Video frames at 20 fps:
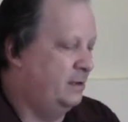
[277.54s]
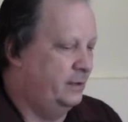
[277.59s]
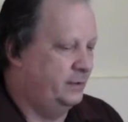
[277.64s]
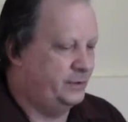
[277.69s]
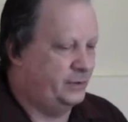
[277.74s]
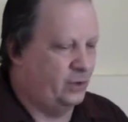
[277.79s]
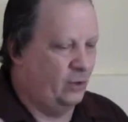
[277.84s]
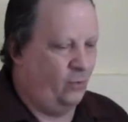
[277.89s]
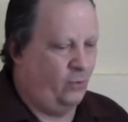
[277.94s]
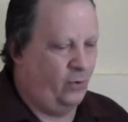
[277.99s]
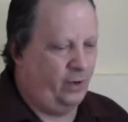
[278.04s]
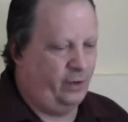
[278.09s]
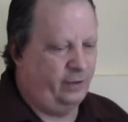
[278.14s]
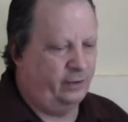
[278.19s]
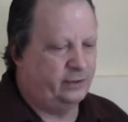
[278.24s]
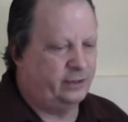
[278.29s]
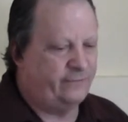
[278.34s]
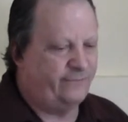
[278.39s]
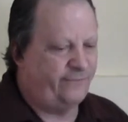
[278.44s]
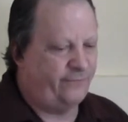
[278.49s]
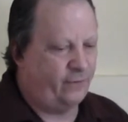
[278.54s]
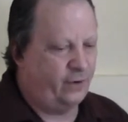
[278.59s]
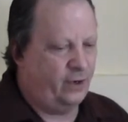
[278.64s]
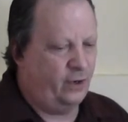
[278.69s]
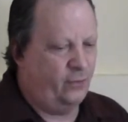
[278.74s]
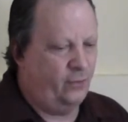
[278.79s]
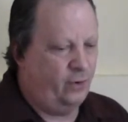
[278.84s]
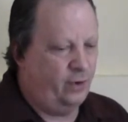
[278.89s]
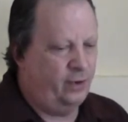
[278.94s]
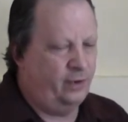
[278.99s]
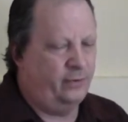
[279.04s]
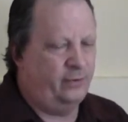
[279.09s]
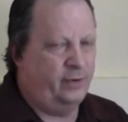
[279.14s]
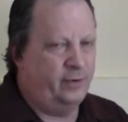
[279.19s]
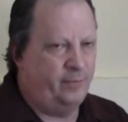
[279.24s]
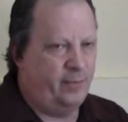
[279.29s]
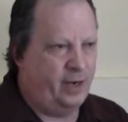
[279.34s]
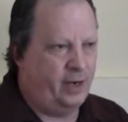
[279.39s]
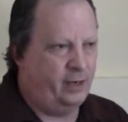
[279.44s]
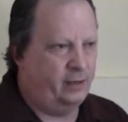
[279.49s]
So where does free will
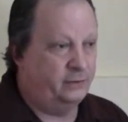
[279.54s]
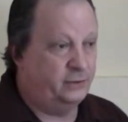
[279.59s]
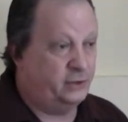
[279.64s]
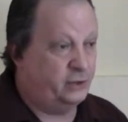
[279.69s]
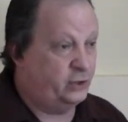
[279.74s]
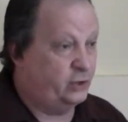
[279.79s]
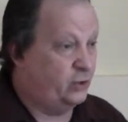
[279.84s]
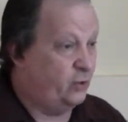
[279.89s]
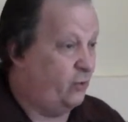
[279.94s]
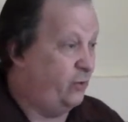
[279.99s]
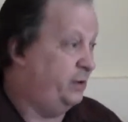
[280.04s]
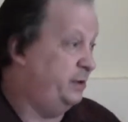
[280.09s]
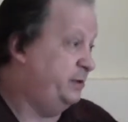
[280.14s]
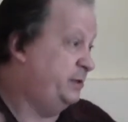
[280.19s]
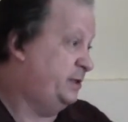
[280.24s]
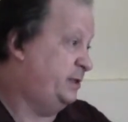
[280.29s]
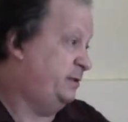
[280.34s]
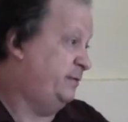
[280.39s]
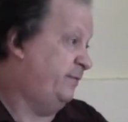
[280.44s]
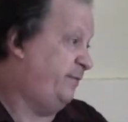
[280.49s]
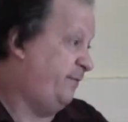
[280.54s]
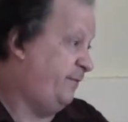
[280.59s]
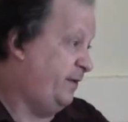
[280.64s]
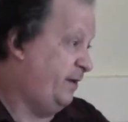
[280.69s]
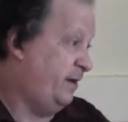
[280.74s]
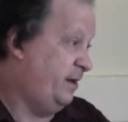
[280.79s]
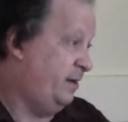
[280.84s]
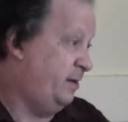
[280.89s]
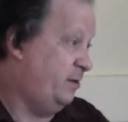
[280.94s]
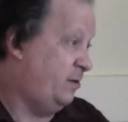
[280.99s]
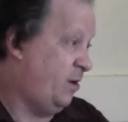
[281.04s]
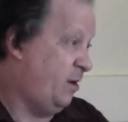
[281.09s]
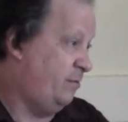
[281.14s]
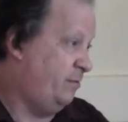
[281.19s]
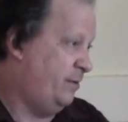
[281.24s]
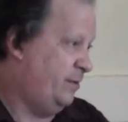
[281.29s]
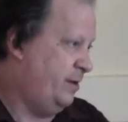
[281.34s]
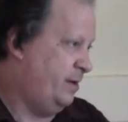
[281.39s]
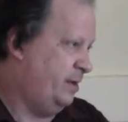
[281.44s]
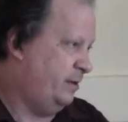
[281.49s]
and man's choice fit into
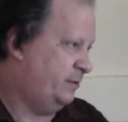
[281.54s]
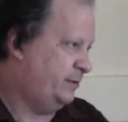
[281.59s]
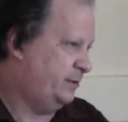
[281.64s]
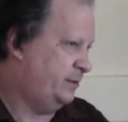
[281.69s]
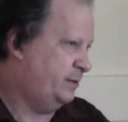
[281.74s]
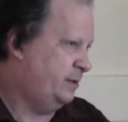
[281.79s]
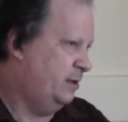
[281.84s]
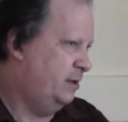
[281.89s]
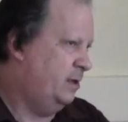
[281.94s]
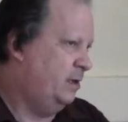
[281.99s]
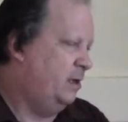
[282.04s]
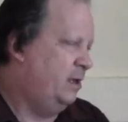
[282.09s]
all of this?